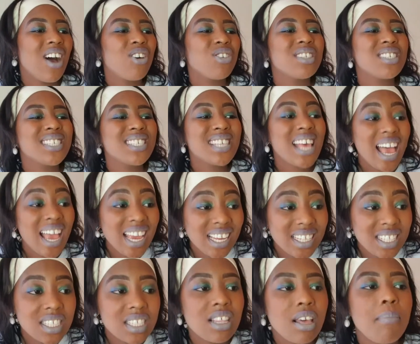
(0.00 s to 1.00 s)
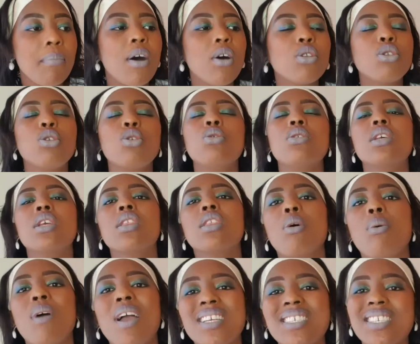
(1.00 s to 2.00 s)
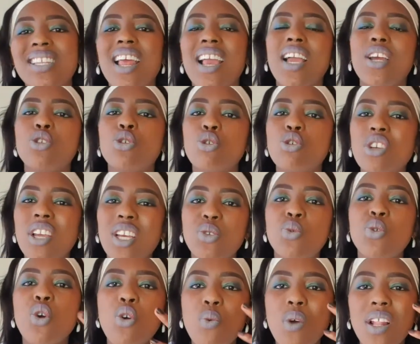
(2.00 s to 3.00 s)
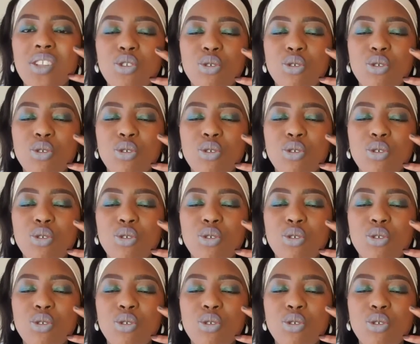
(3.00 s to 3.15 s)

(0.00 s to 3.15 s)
outside the mouth using the wax. Like I told you guys, we don't want to